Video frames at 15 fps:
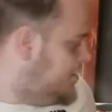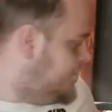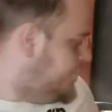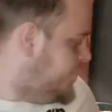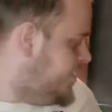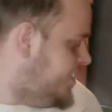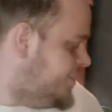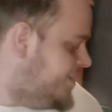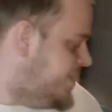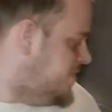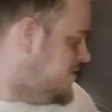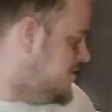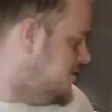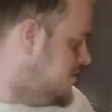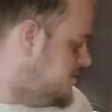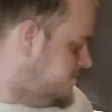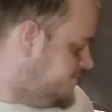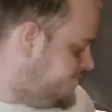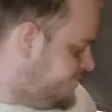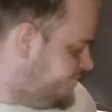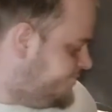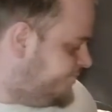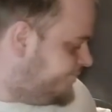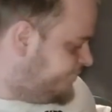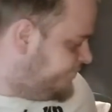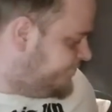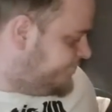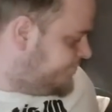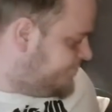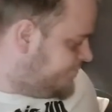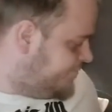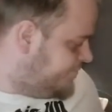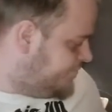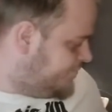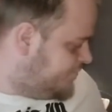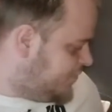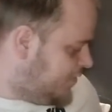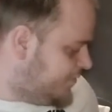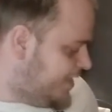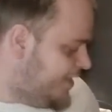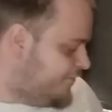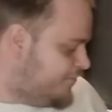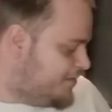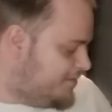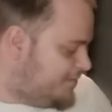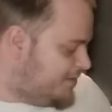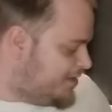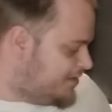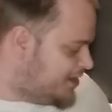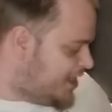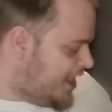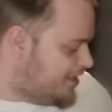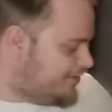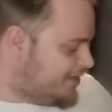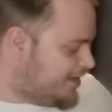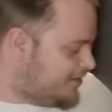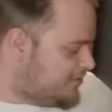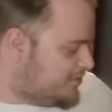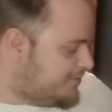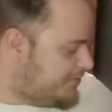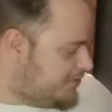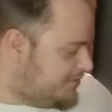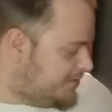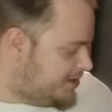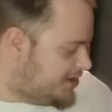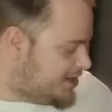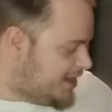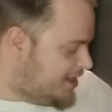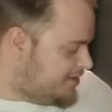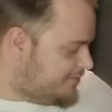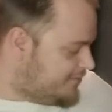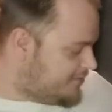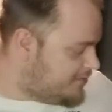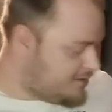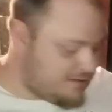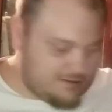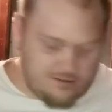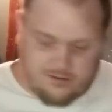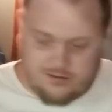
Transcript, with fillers: but not that long. Well, we haven't really been to the channel that long. We've only been to the channel for